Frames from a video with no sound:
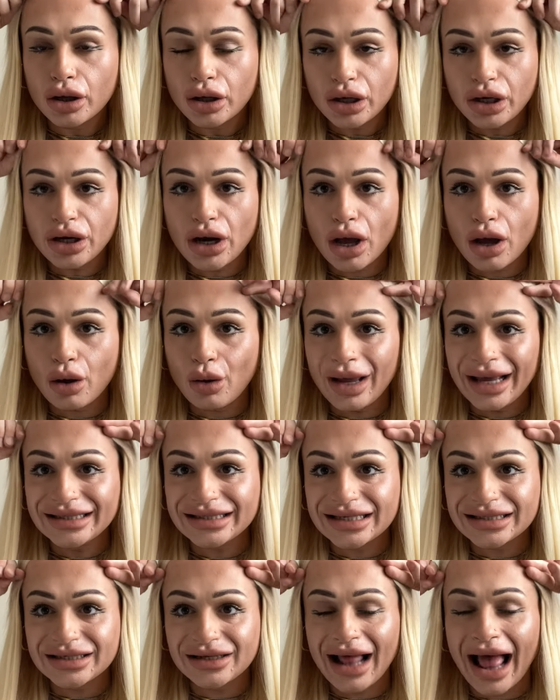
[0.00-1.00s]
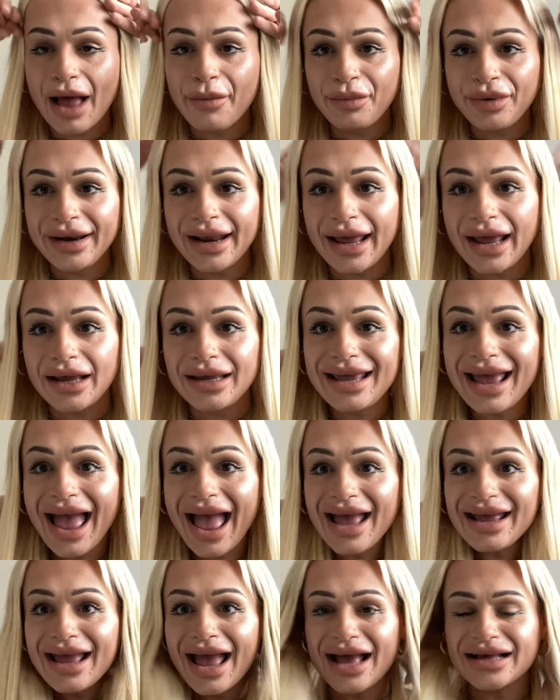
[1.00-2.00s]
you know, is it still happening? Yeah,
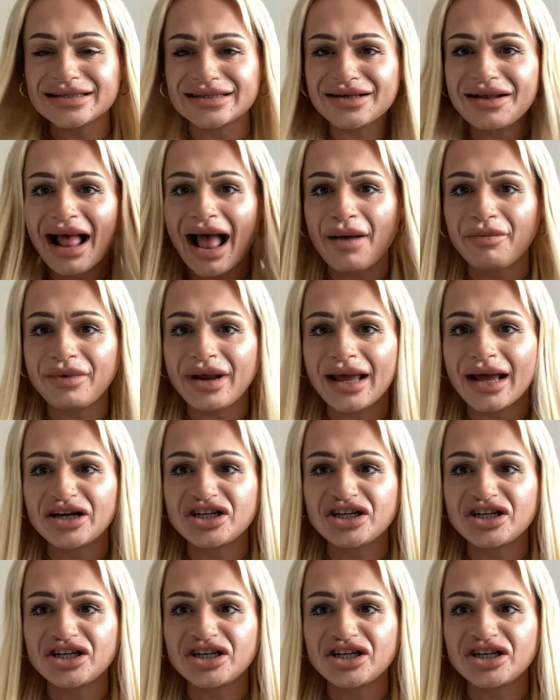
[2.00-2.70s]
yeah, it's still happening.